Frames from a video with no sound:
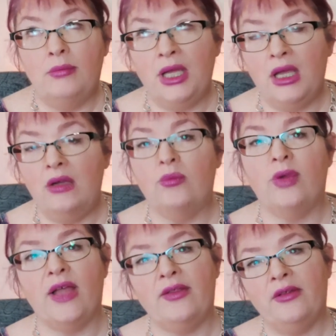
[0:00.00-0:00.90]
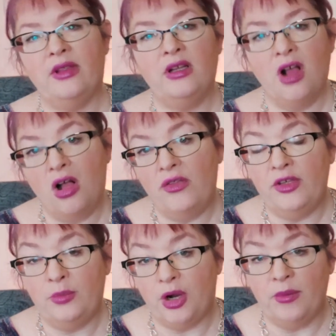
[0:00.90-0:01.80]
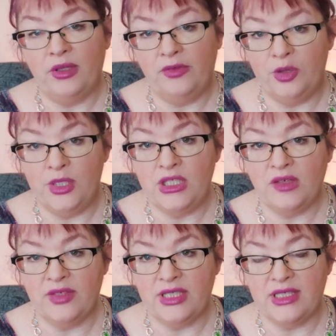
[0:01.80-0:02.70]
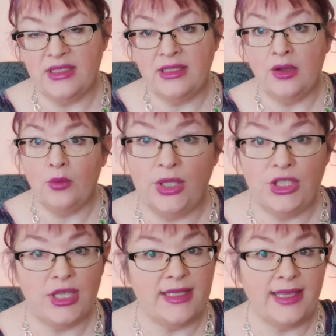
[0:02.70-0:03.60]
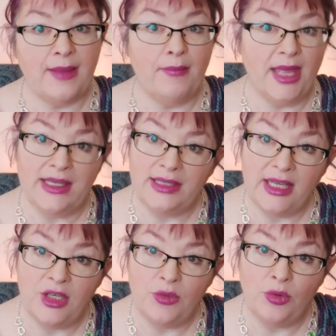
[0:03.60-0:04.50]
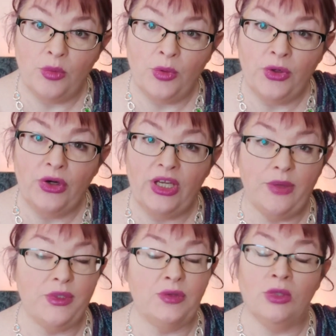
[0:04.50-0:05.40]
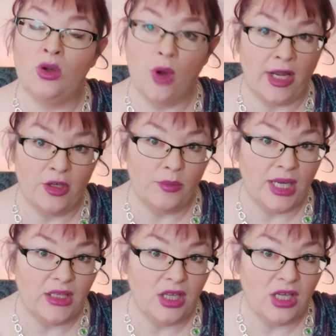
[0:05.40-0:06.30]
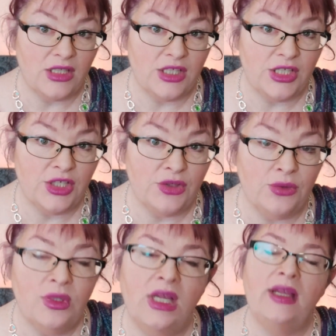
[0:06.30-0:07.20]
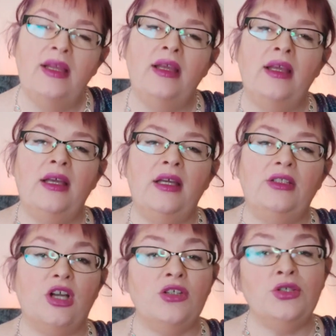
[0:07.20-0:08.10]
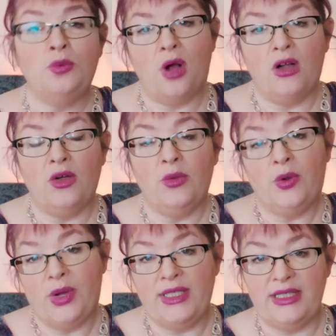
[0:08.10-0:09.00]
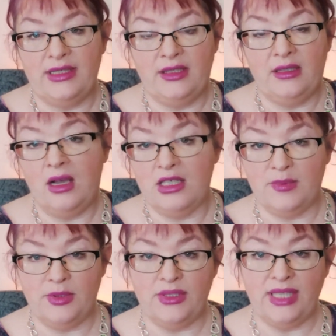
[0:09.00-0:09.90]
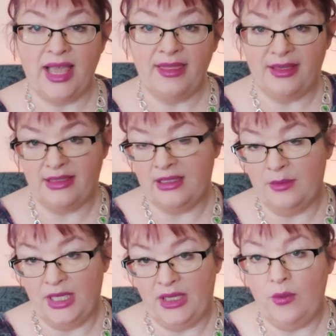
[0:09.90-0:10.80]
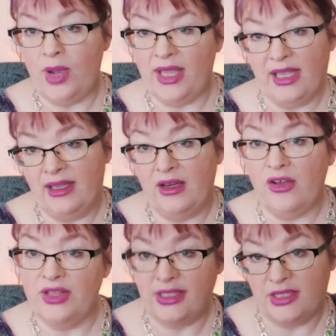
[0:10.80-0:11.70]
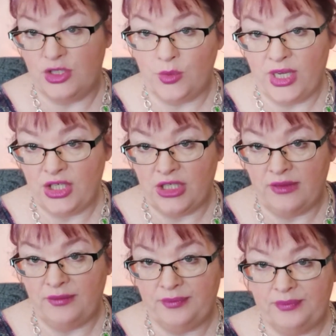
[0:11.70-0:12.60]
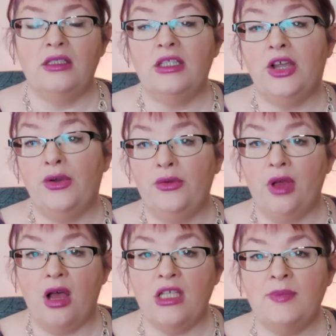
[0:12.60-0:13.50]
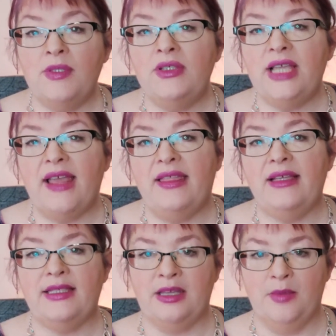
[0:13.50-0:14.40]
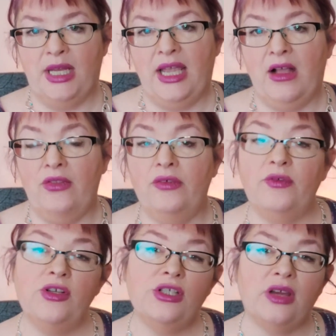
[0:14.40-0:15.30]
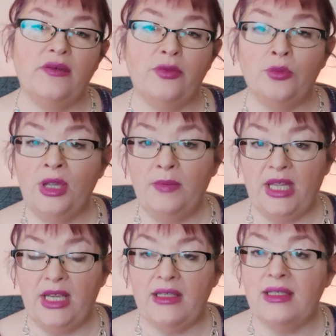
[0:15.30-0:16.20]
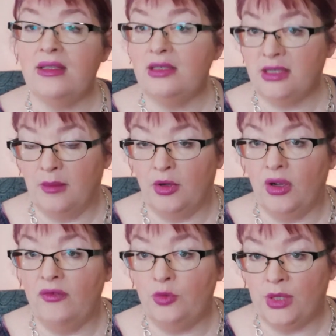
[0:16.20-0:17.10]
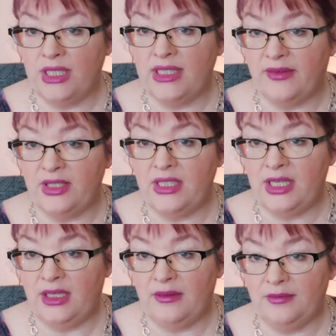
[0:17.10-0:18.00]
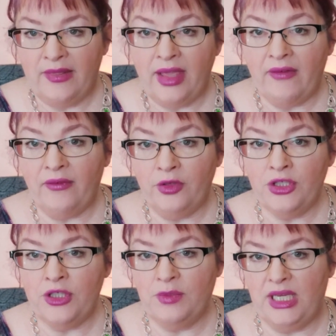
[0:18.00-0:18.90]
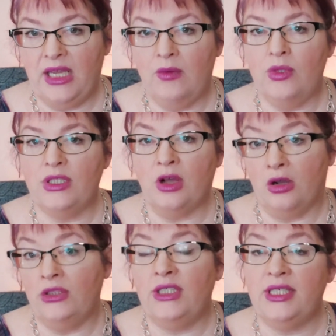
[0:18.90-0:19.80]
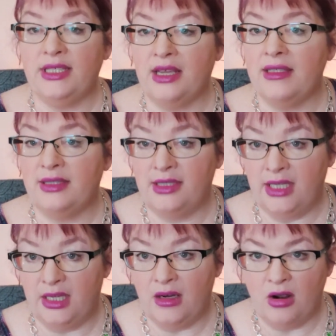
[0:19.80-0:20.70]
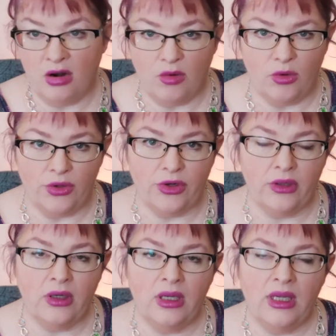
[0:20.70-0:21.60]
But rather than call the Department of Human Services, which as a mandated reporter he was required by law to do, Dr. Walker requested that the hospital's ethics committee weigh in on the situation. So the hospital's ethics committee held the first of 3 meetings in the summer of 2017. That first meeting was called to discuss the DNR order.